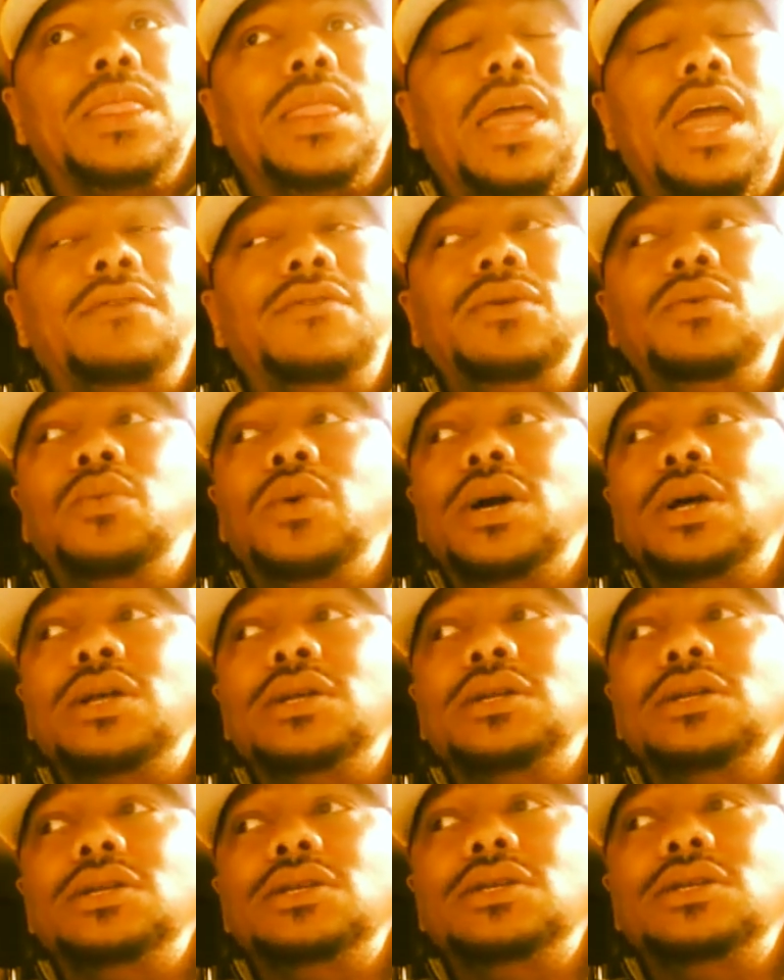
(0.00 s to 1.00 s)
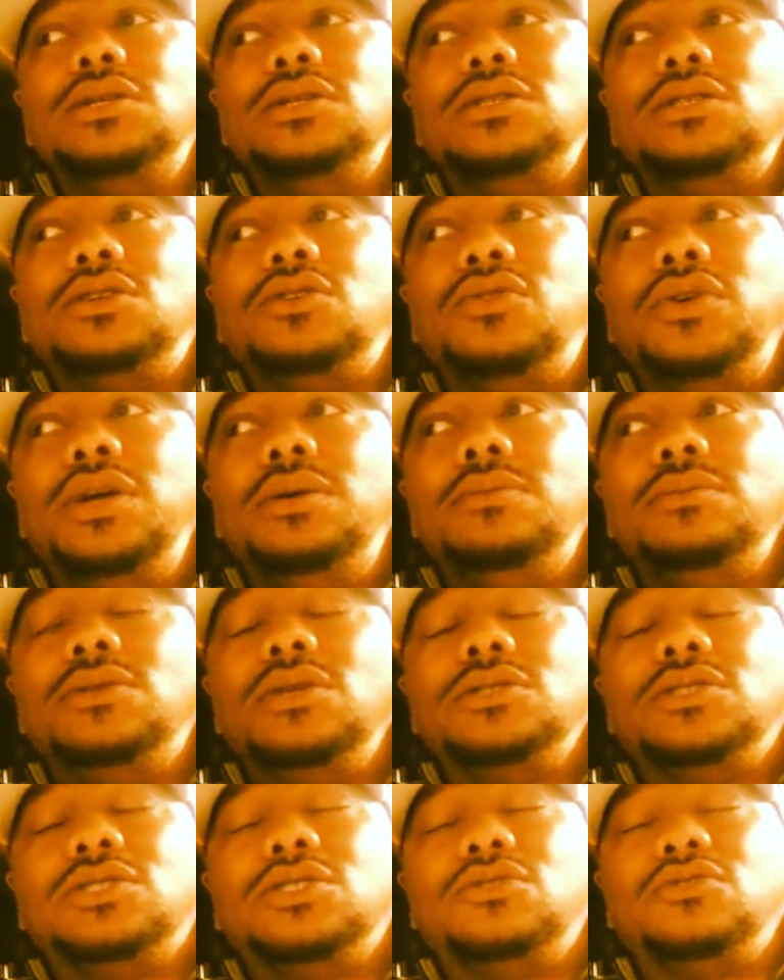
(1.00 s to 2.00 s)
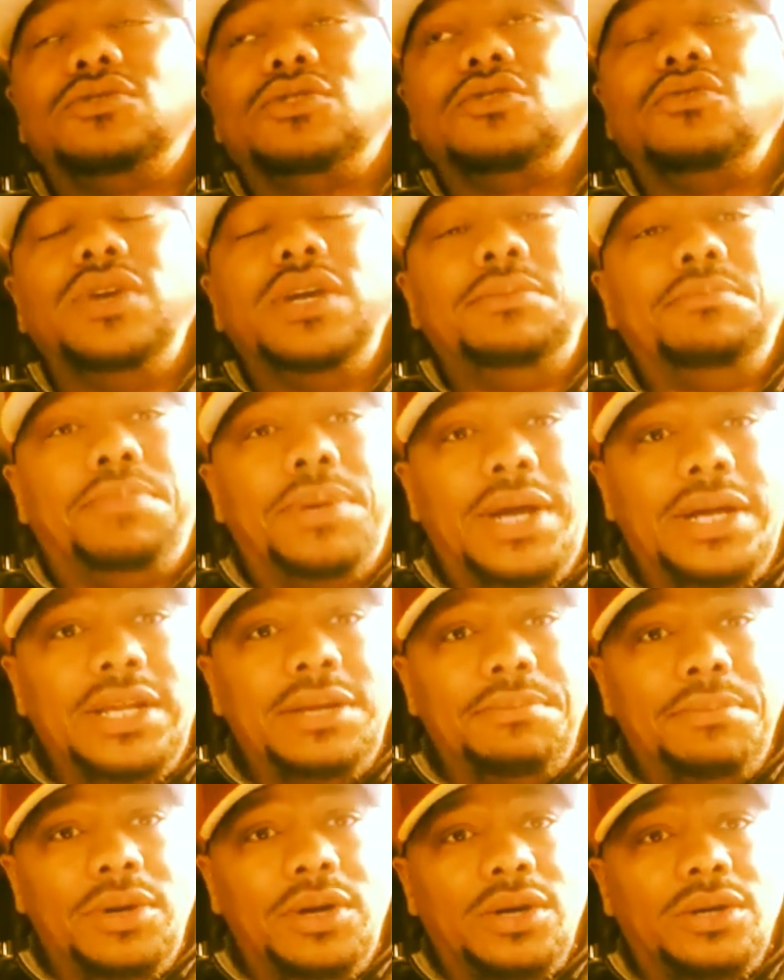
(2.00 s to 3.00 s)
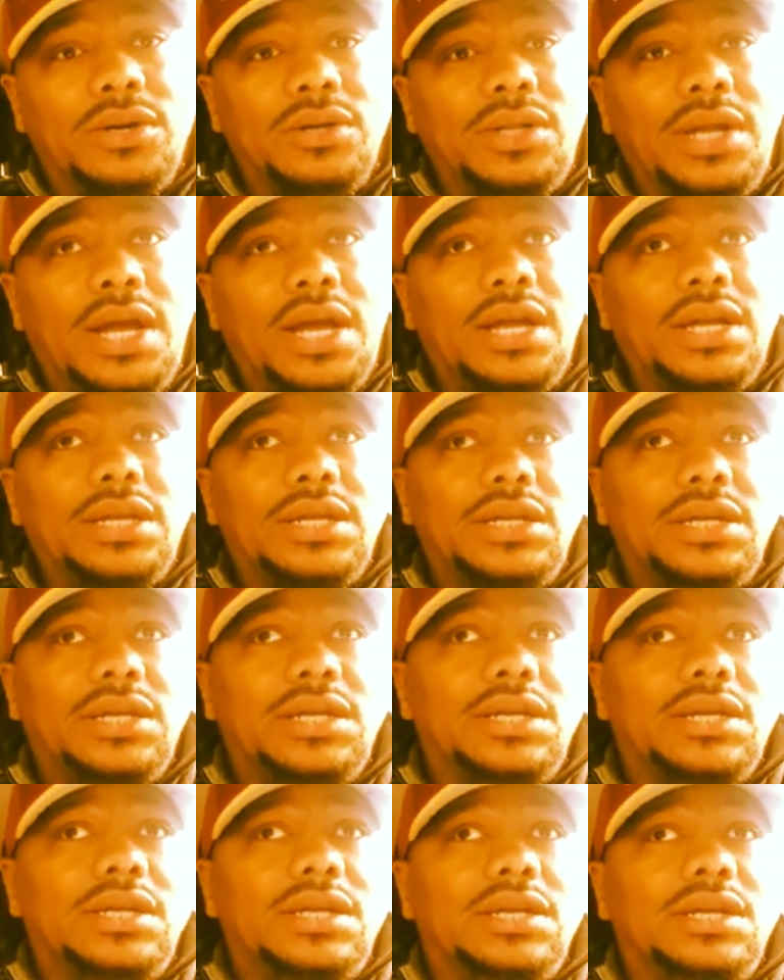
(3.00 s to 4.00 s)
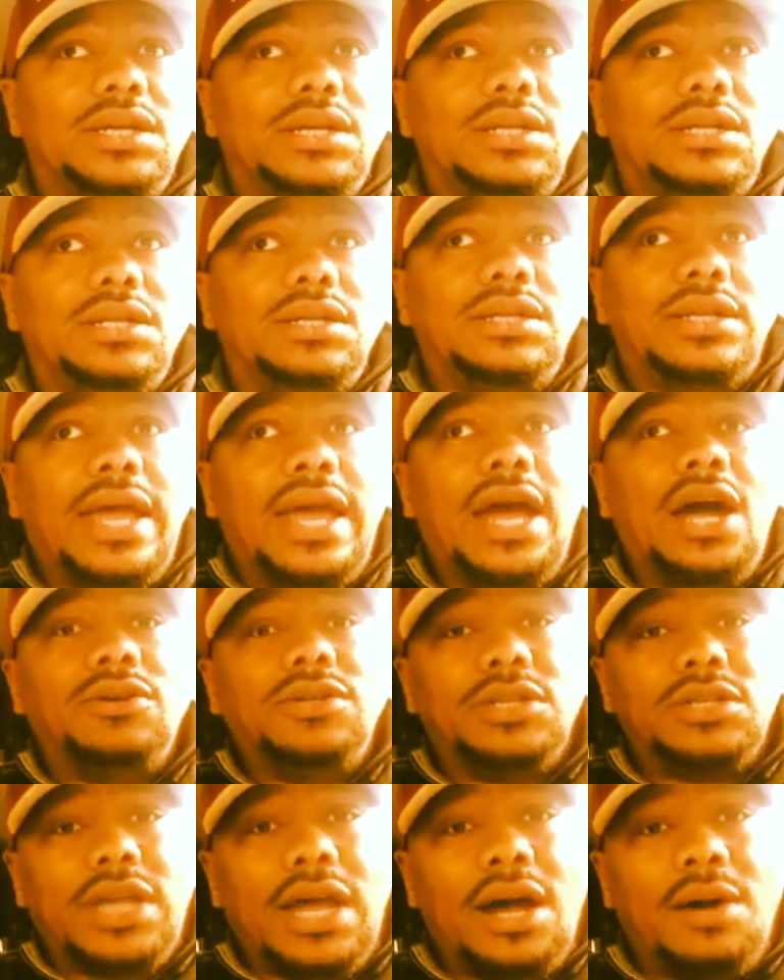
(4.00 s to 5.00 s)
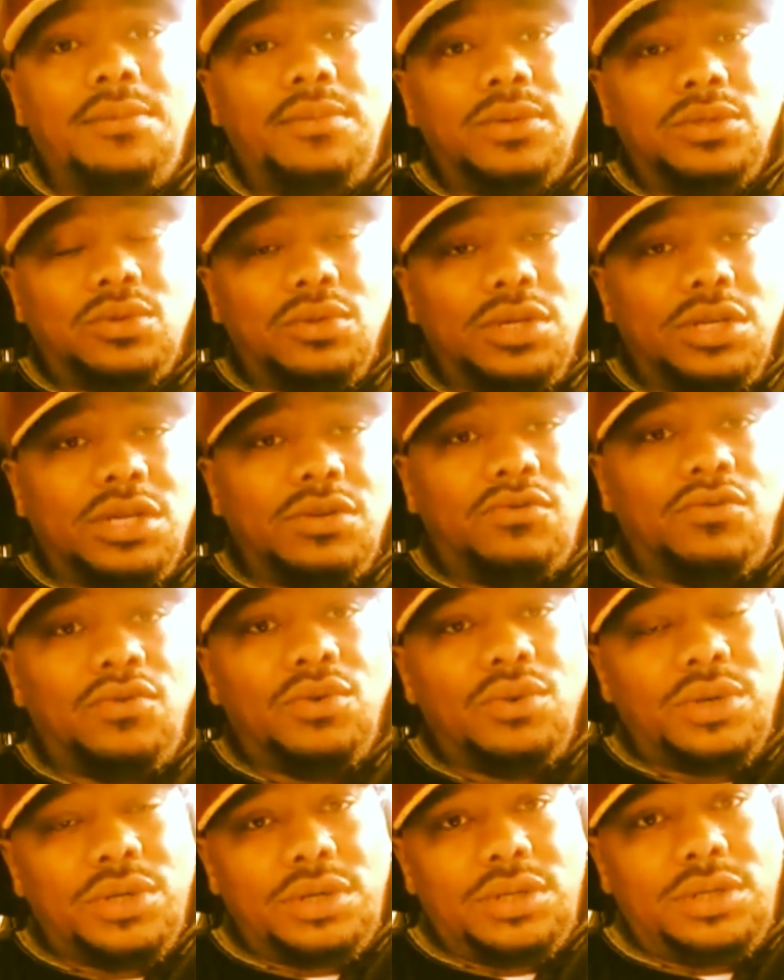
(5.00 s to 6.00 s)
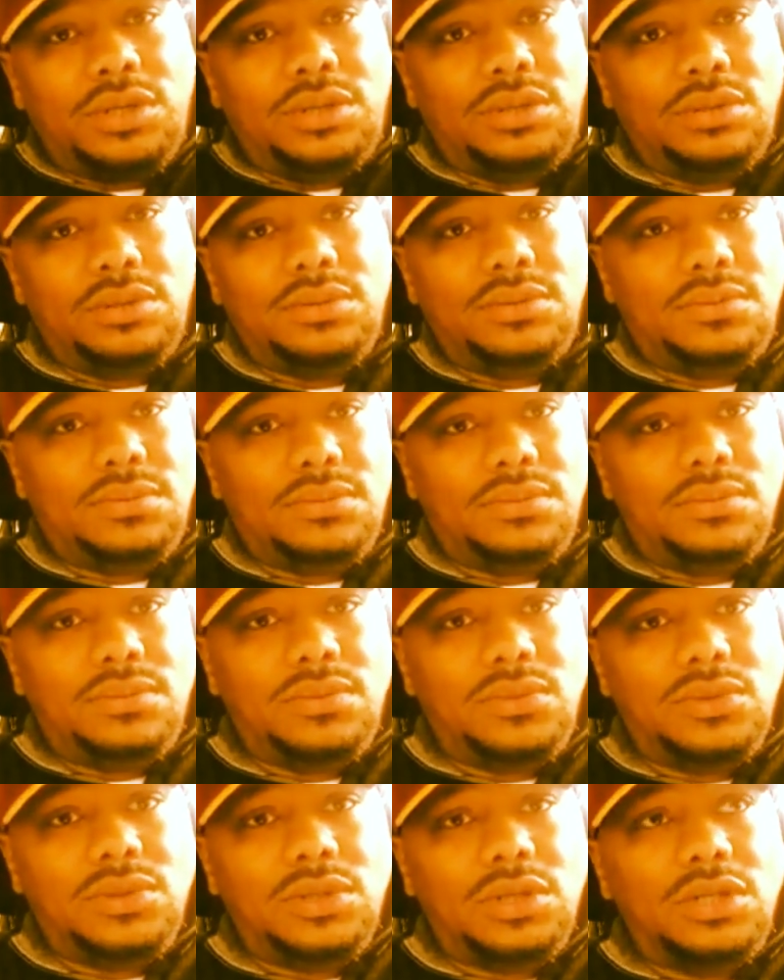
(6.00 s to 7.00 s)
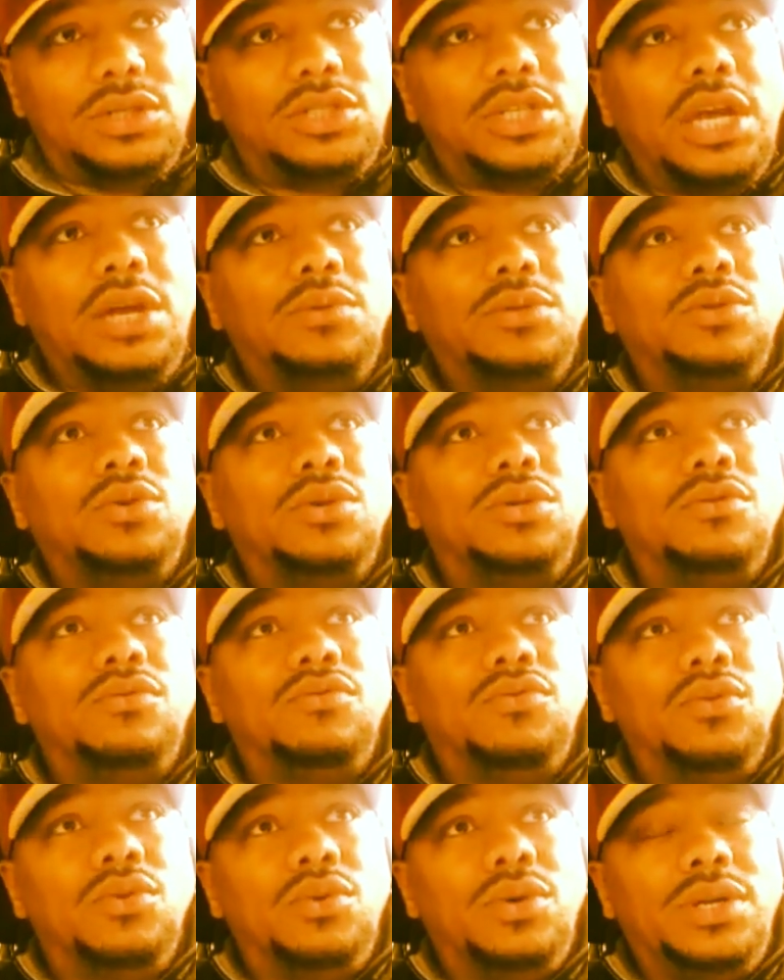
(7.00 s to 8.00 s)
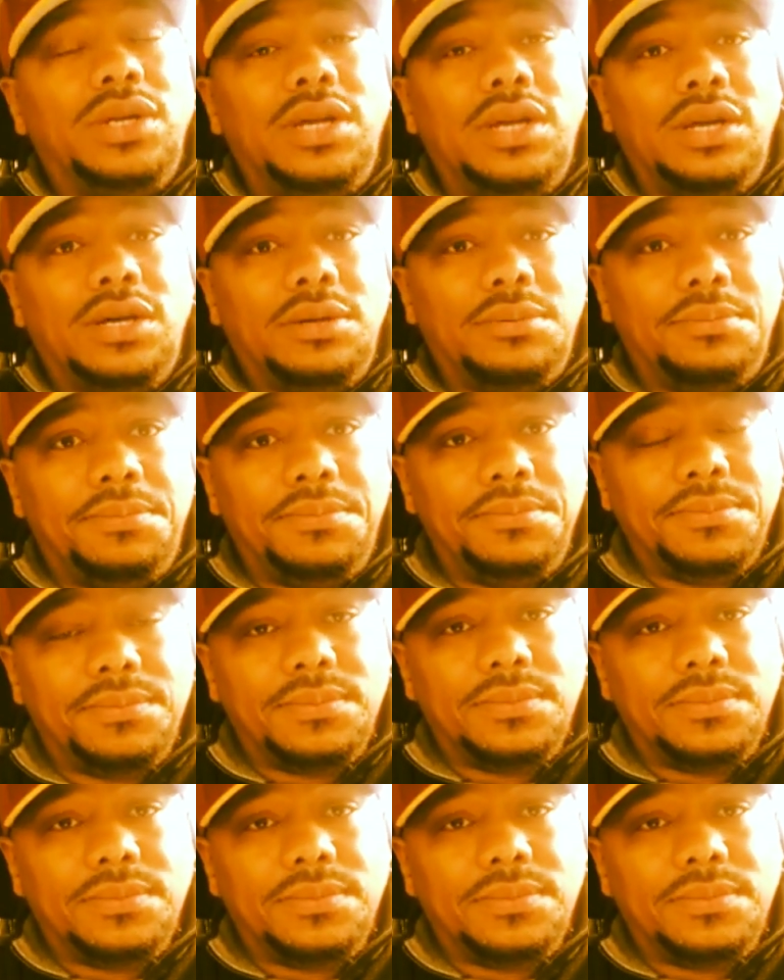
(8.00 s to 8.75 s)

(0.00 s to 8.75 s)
Everyone screamed bloody murder that now this album was going to get ruined. Jay was going to ruin him.